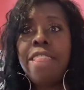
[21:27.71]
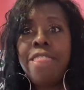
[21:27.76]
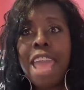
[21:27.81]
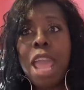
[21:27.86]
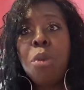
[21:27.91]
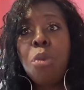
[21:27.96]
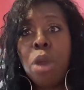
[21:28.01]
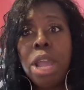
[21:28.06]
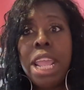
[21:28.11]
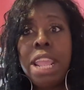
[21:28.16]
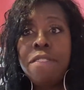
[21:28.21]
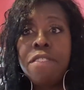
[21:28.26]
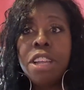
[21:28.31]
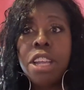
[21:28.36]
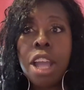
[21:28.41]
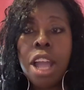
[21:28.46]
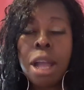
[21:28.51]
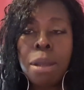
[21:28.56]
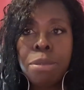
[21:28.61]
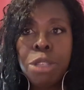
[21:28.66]
And they will
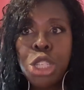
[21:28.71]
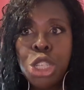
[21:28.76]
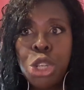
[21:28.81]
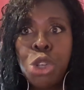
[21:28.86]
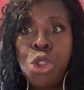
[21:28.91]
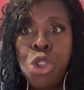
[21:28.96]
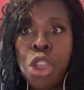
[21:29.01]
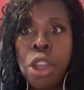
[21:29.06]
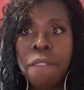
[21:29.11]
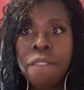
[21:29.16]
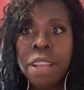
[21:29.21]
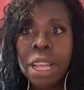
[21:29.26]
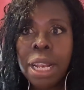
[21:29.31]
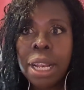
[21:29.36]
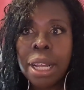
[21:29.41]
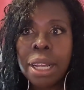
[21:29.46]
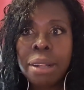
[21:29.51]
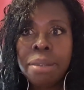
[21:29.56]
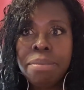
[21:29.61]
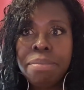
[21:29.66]
even come to your
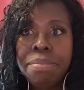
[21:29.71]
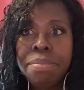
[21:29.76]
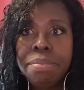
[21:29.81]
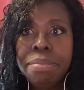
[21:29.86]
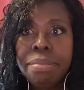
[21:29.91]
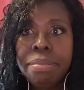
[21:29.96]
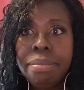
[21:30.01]
villa.